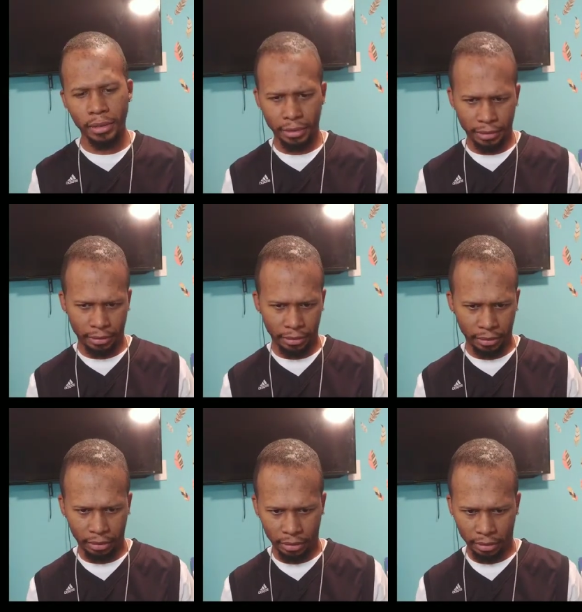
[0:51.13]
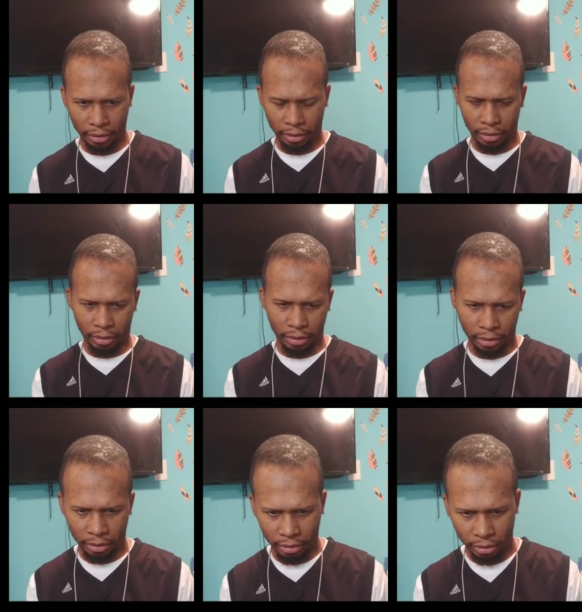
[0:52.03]

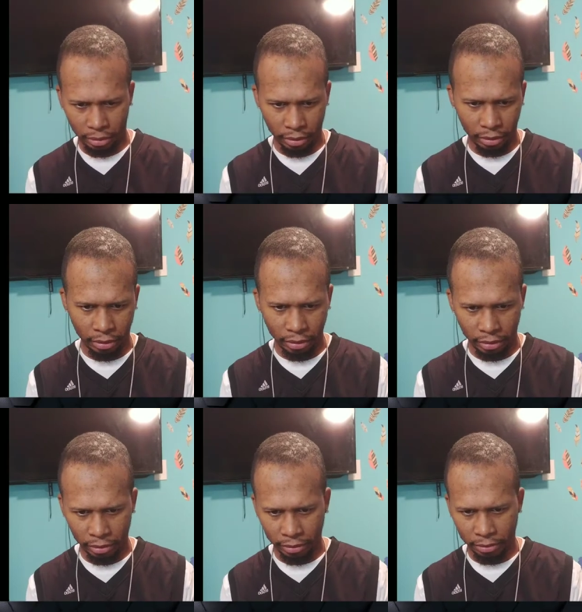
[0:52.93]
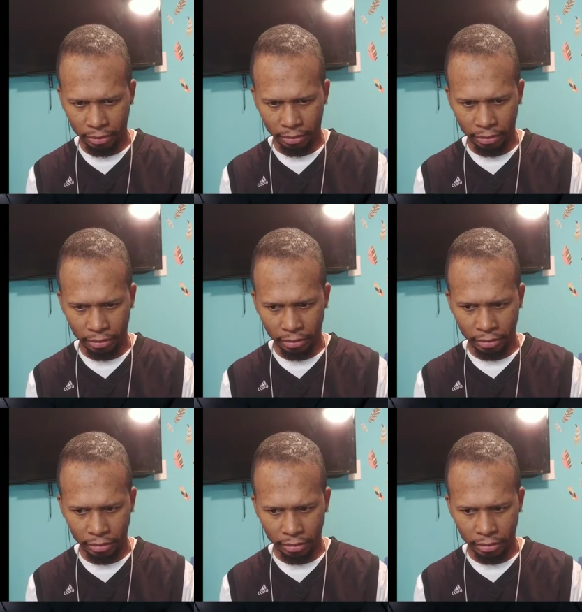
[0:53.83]

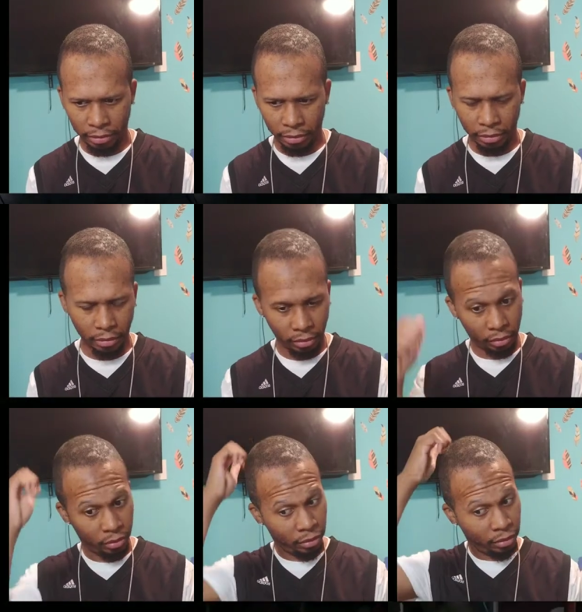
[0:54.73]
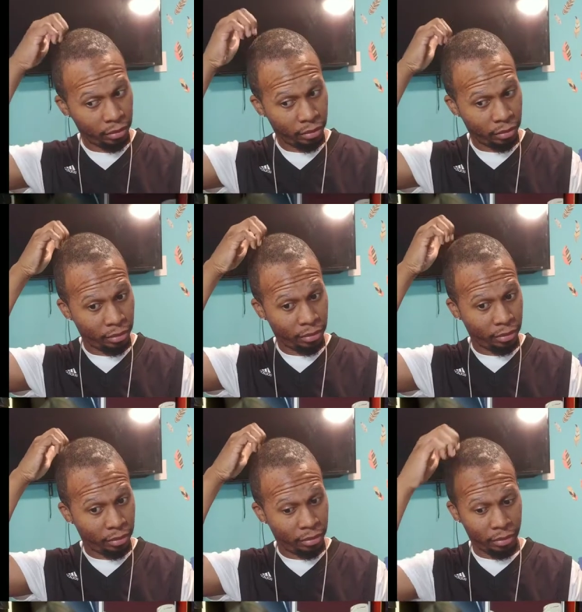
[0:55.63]

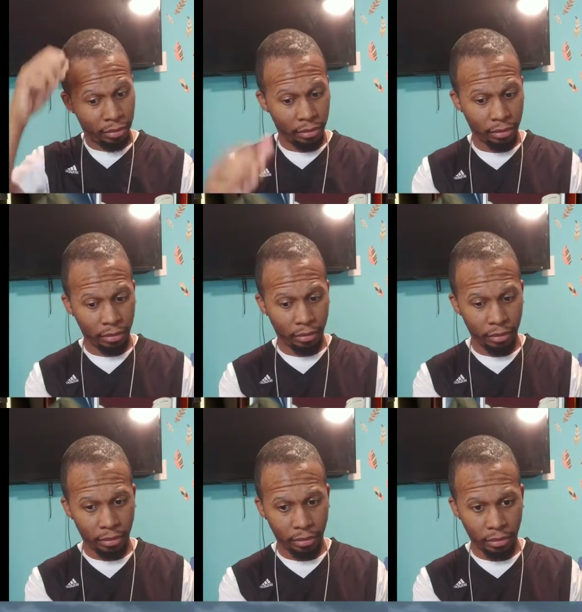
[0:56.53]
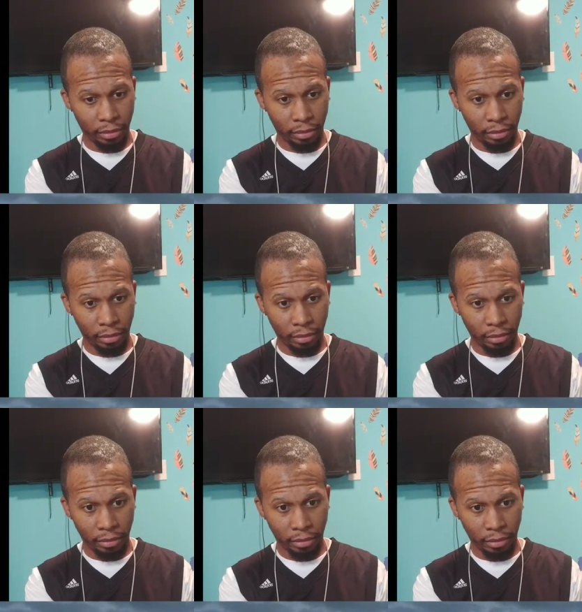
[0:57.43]

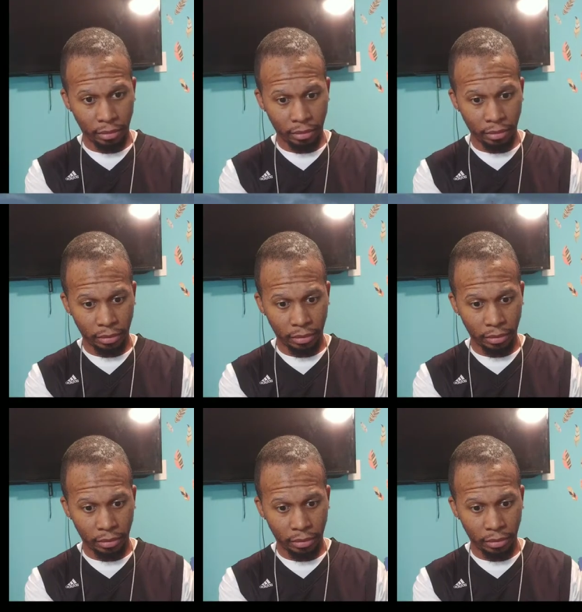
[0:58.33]
(no one is talking)